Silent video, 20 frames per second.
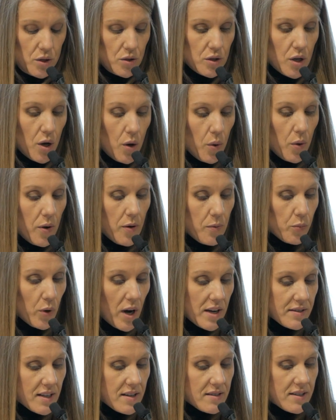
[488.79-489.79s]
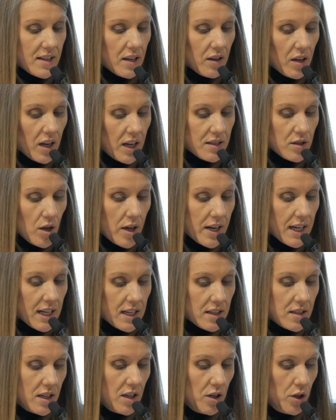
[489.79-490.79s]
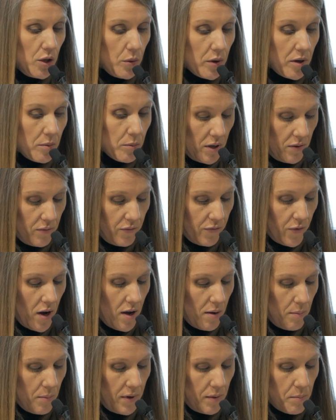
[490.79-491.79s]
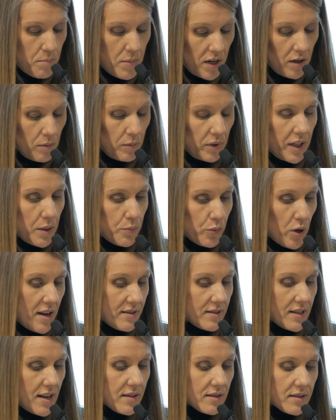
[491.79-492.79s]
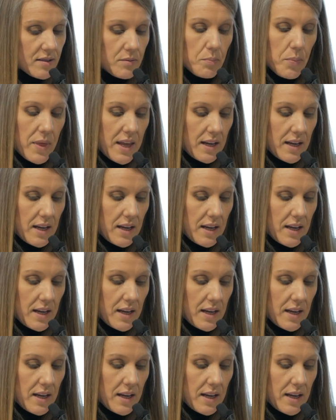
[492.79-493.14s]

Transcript: So processing is on a continuum from minimally processed,